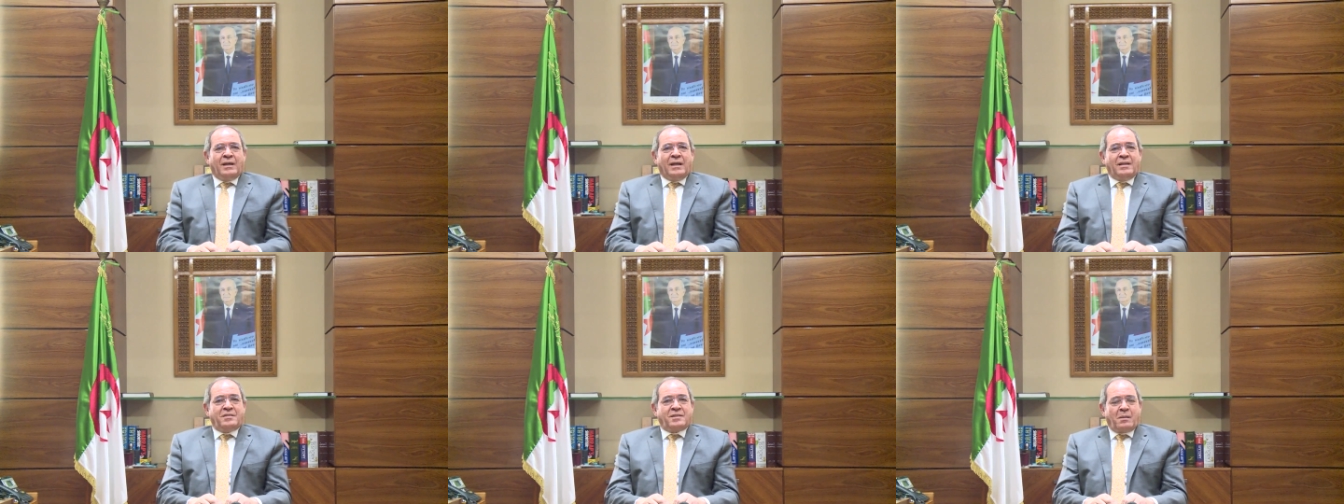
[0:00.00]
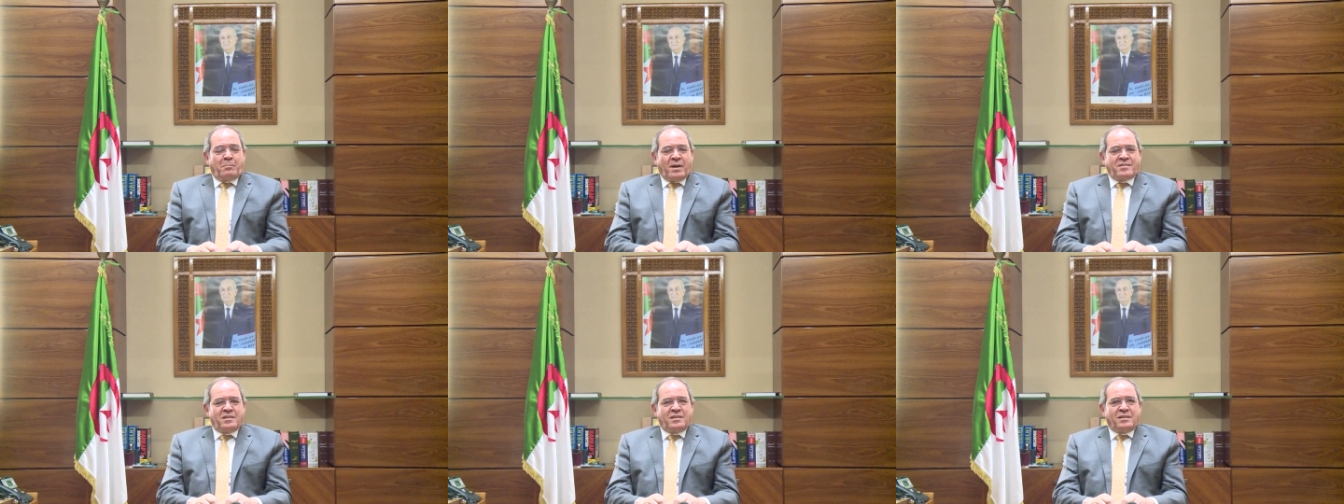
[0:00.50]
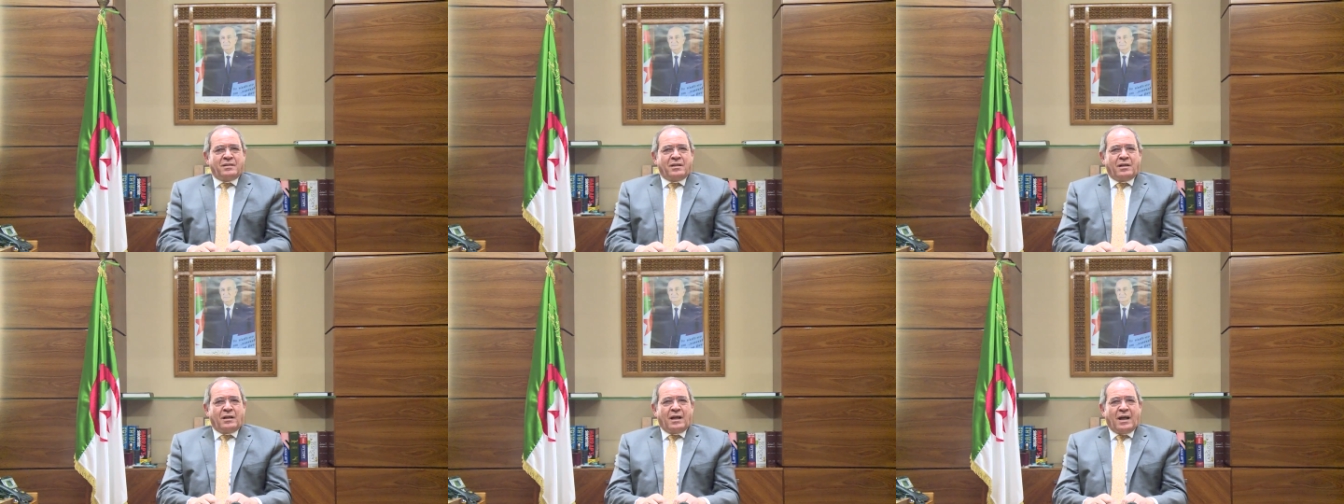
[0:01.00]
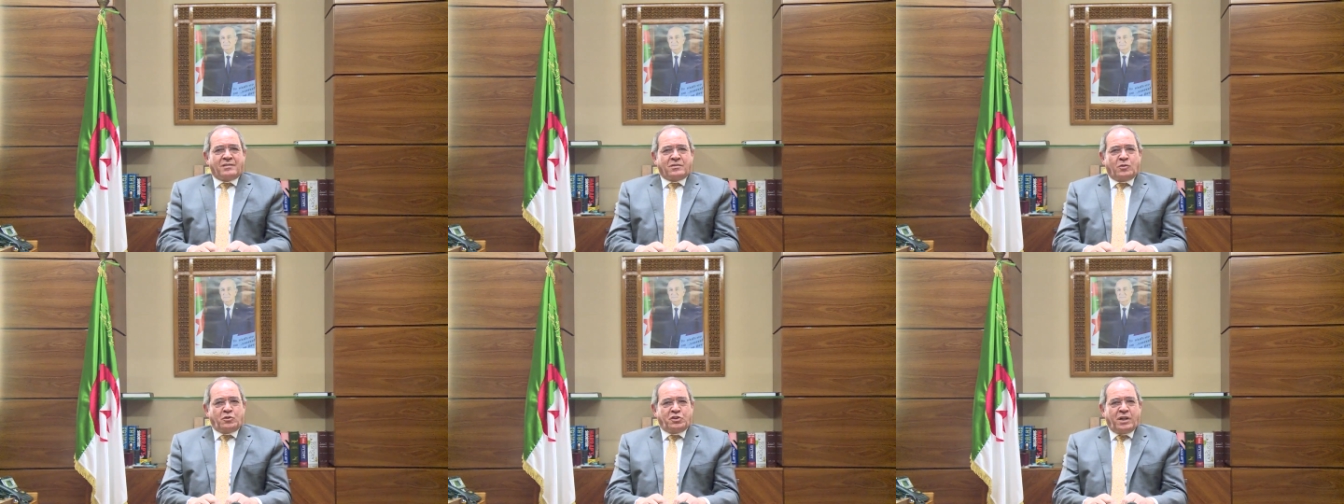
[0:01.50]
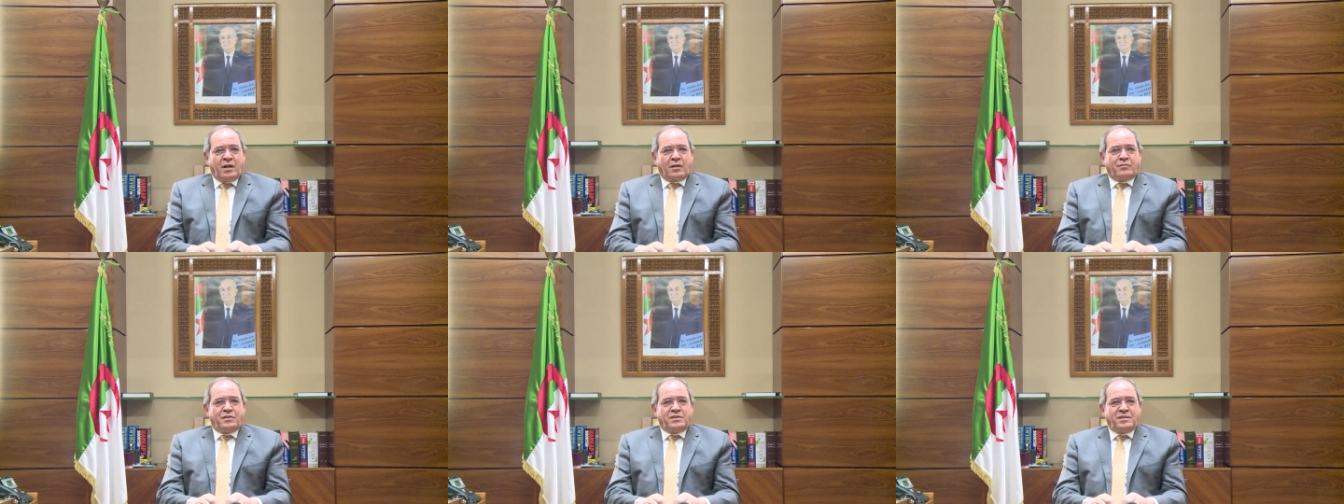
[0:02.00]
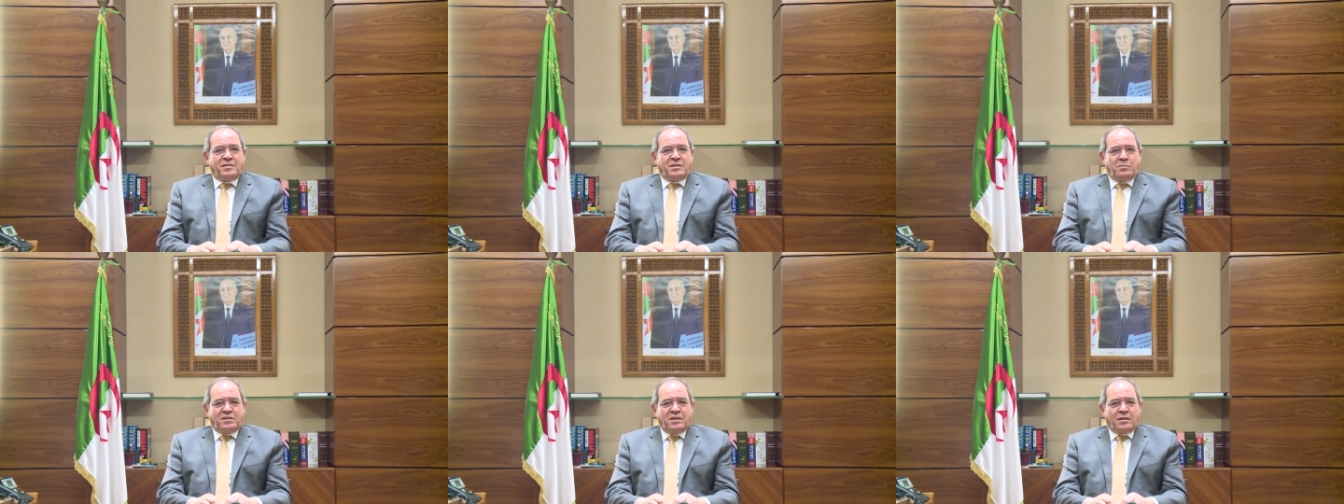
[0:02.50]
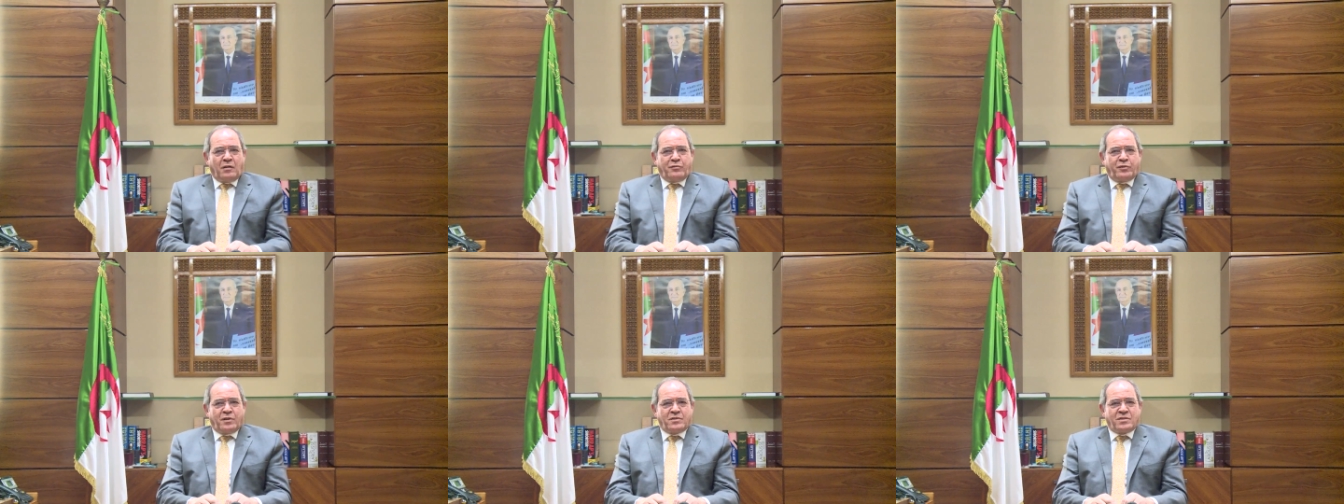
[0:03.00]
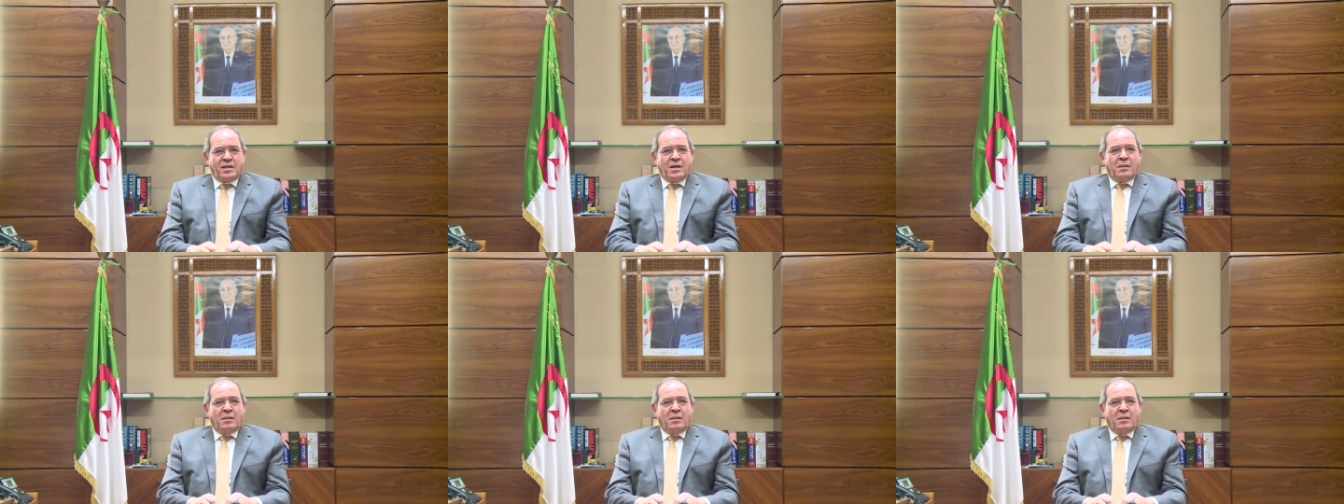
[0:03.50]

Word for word: In its capacity as co-chair of the CTBT conference,